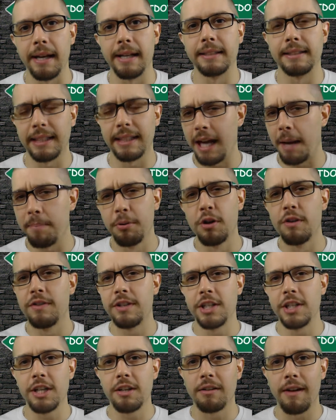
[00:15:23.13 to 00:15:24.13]
He's like, I'll prove it
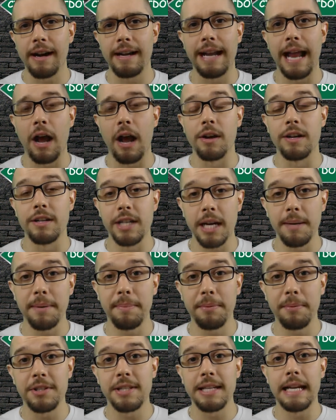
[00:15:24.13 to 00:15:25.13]
to you right now. And Jaime
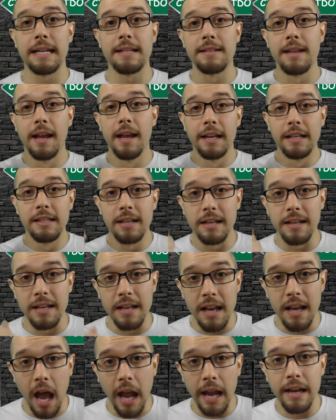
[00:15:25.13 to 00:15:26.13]
proceeds to
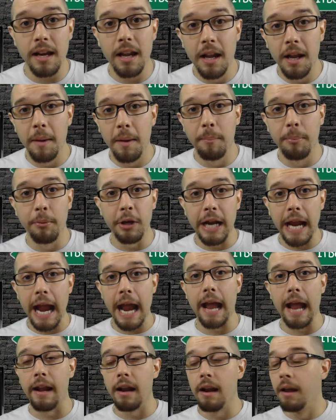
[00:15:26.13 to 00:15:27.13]
knight
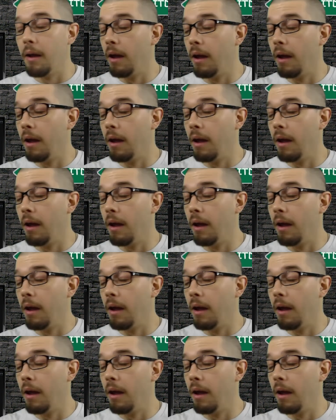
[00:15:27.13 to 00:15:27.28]
Brienne.